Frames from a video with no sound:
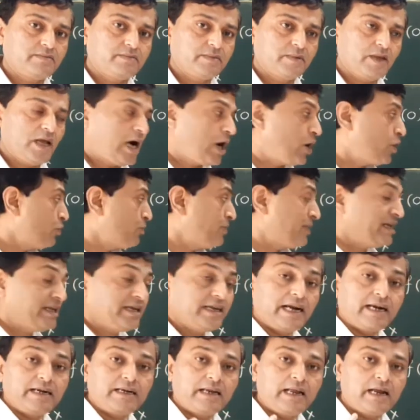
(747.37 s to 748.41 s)
How many
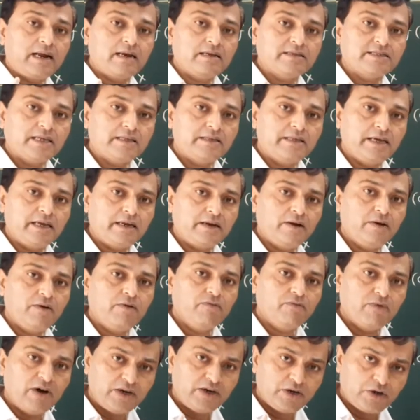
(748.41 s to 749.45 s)
rectangles are there?
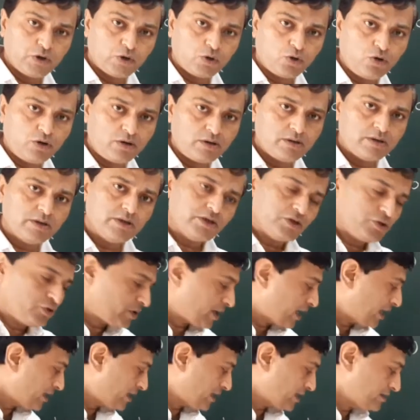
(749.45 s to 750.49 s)
1 crore, you
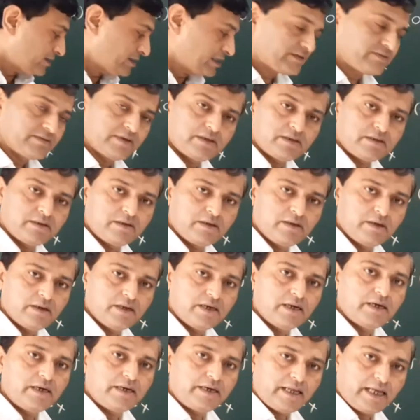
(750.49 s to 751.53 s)
can take this one.
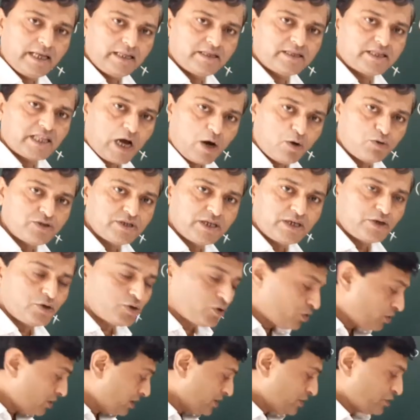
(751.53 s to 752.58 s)
10,000
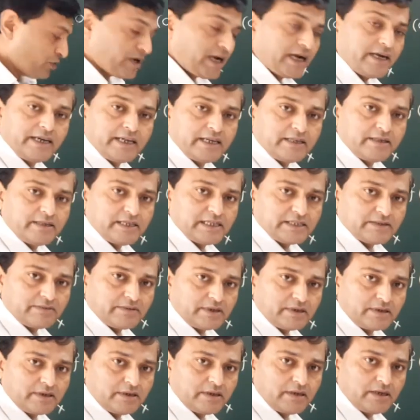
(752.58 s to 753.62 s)
crore, you can take this one.
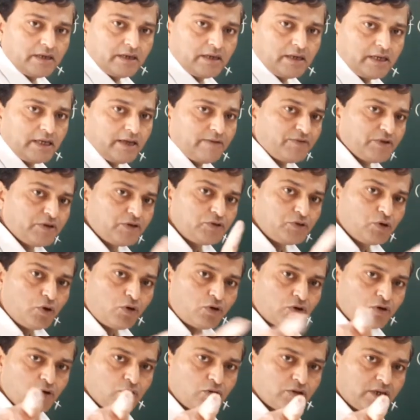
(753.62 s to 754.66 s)
If you
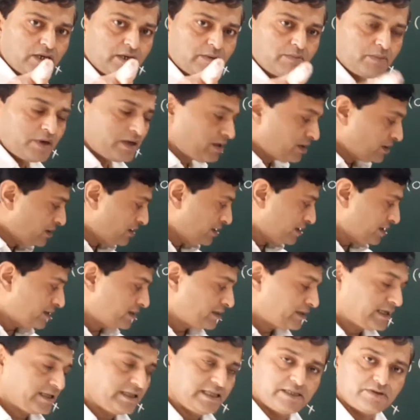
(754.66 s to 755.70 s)
don't know the number,
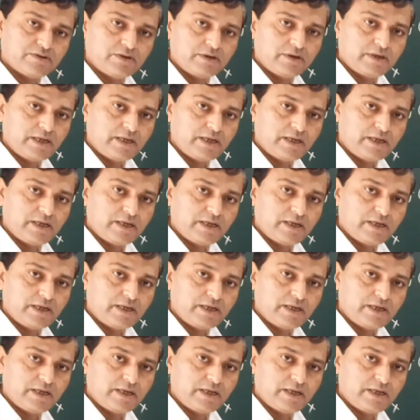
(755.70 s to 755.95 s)
take this one.